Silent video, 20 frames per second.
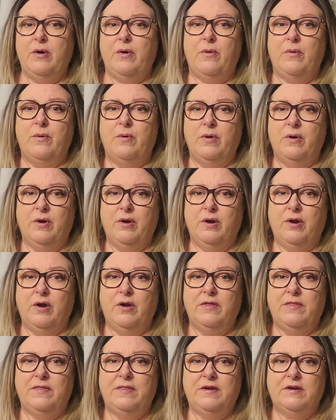
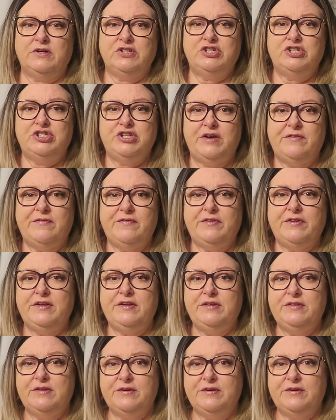or they're shuffling